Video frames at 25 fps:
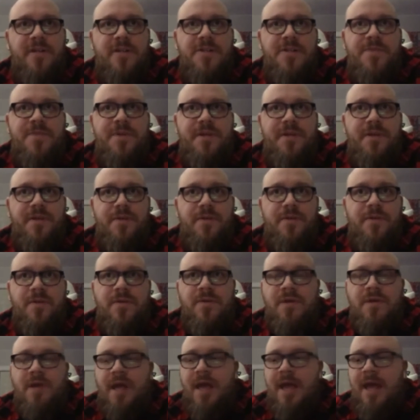Be Cool,
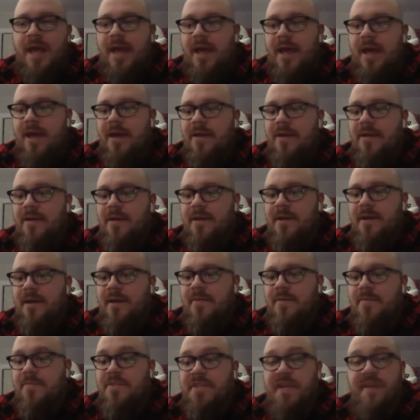and
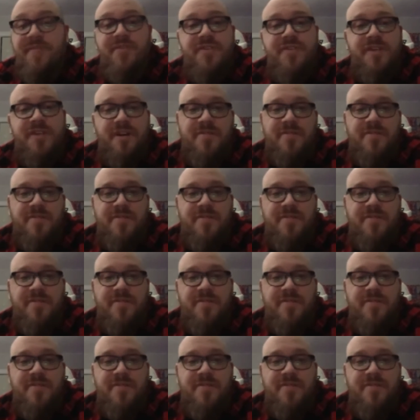Save Yourself.